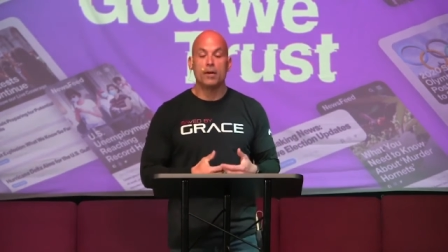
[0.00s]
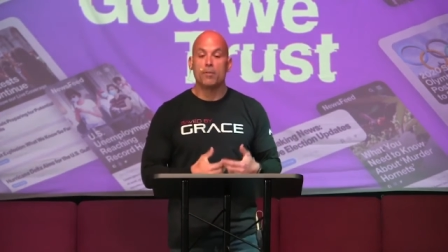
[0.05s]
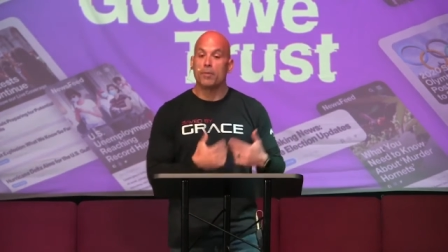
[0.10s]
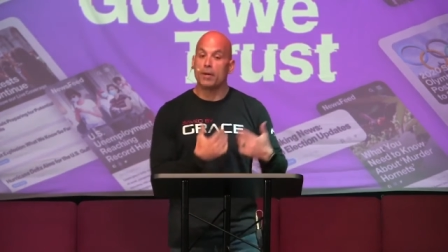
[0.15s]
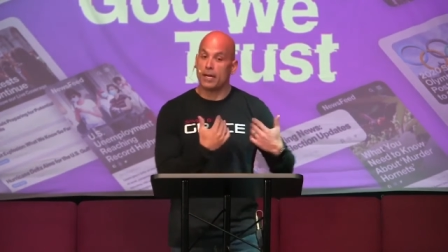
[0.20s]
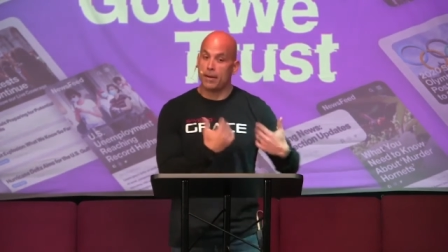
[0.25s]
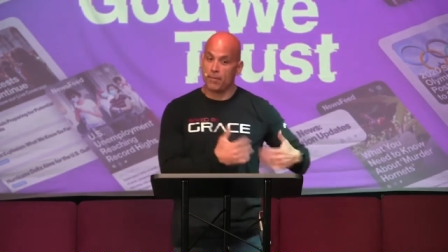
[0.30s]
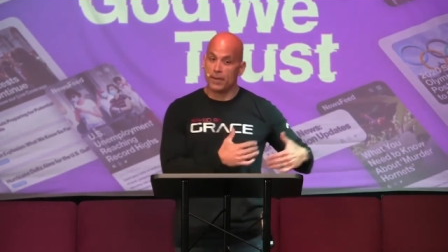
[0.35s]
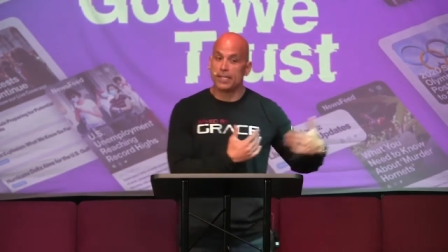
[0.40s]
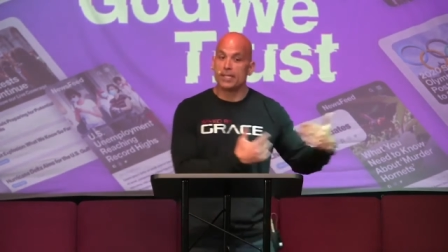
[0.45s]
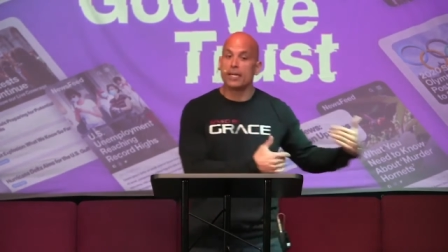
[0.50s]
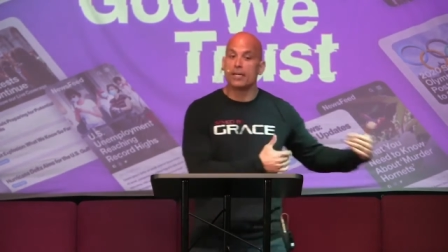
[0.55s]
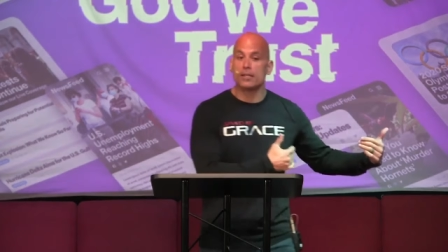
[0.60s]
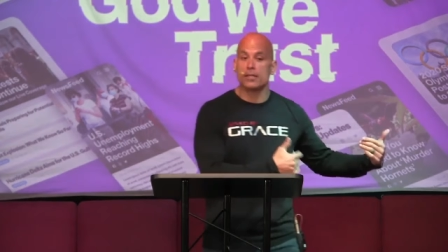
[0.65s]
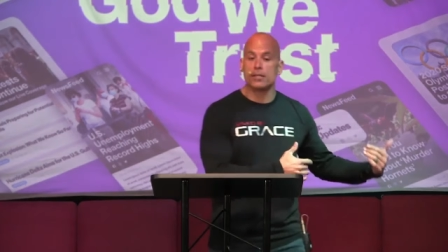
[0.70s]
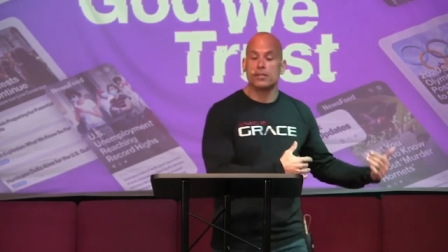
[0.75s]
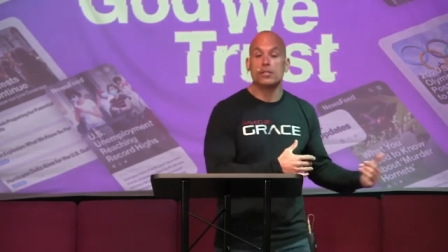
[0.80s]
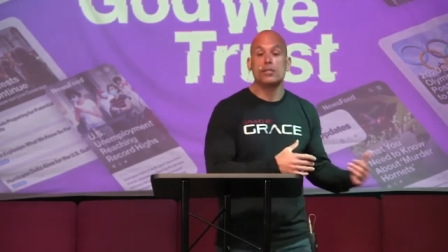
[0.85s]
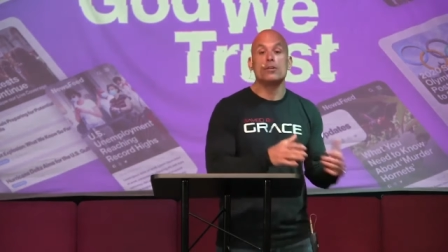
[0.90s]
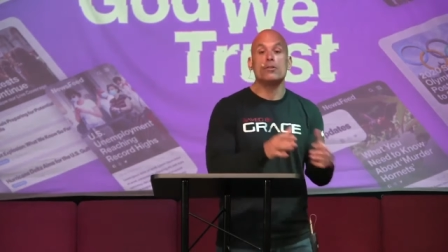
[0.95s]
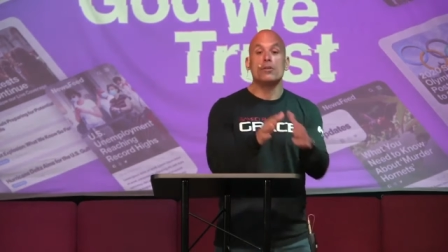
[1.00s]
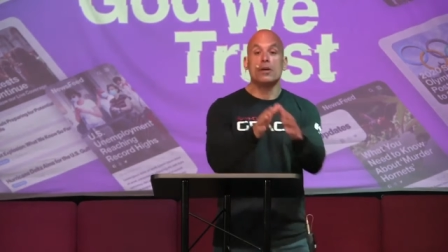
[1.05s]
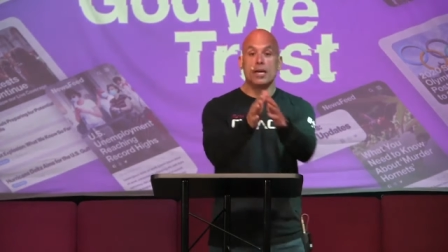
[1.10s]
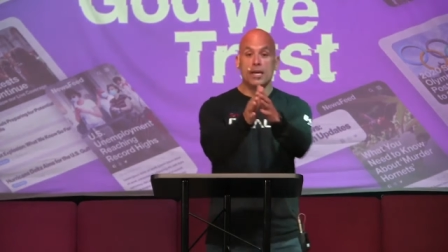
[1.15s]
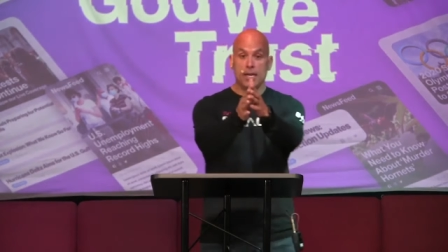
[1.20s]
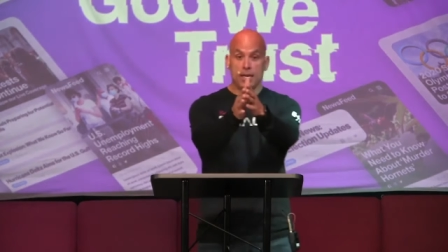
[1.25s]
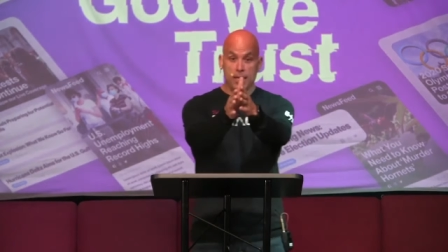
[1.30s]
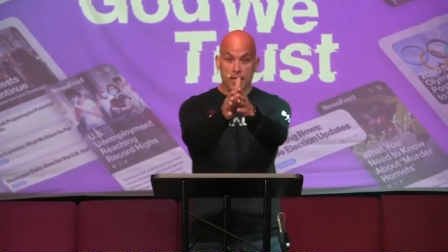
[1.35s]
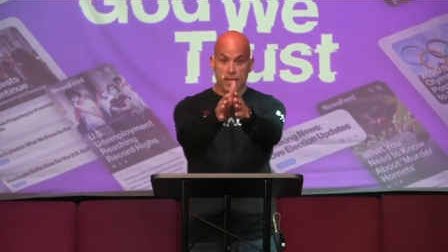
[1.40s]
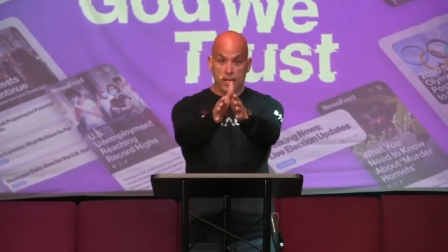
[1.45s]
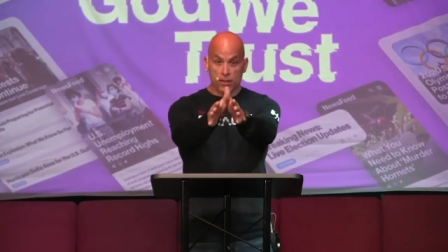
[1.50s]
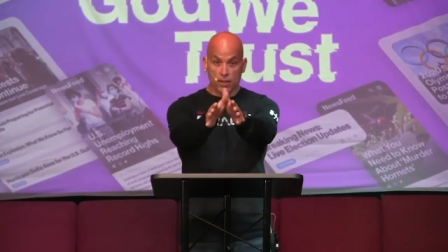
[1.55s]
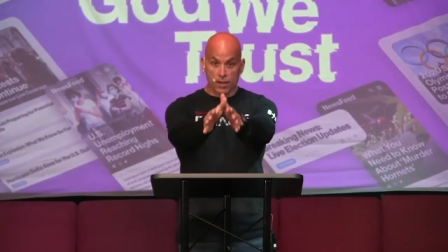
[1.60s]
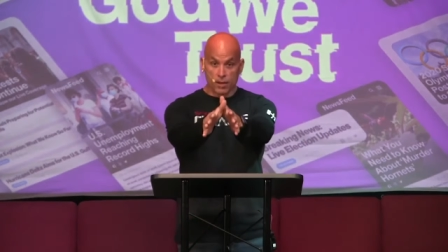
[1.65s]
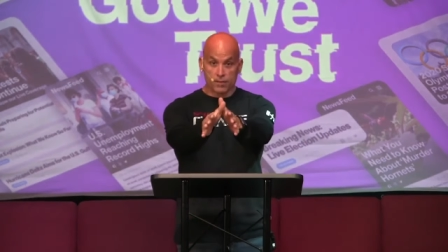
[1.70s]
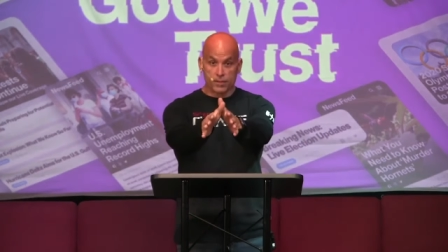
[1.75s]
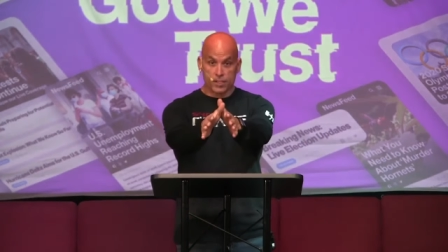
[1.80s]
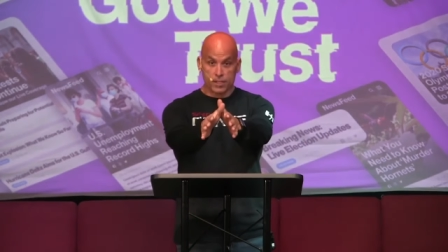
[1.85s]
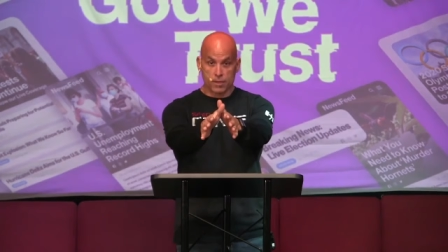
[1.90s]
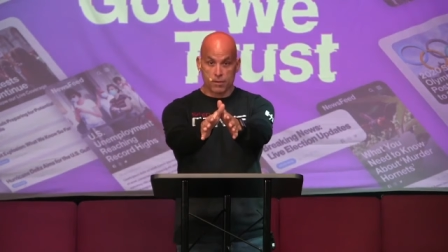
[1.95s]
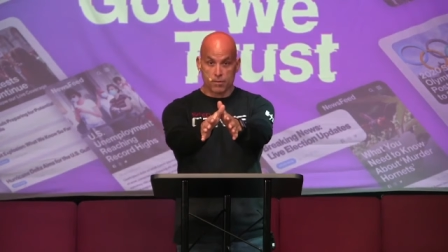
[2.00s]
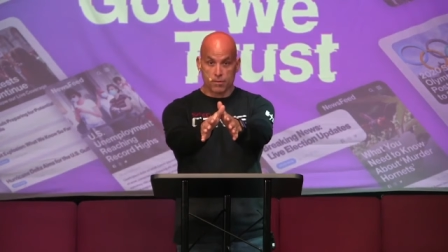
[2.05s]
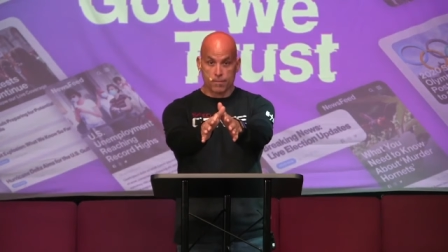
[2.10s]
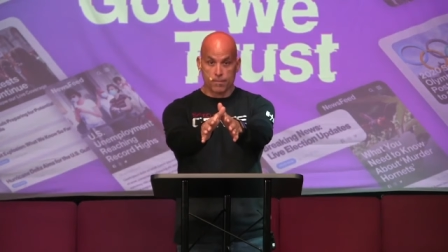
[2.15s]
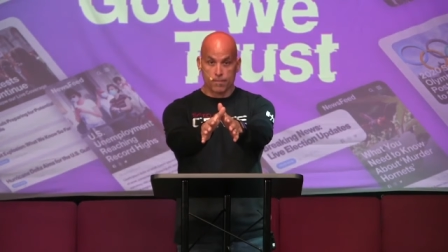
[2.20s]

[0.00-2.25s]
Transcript: But I'm addicted to, he loves you.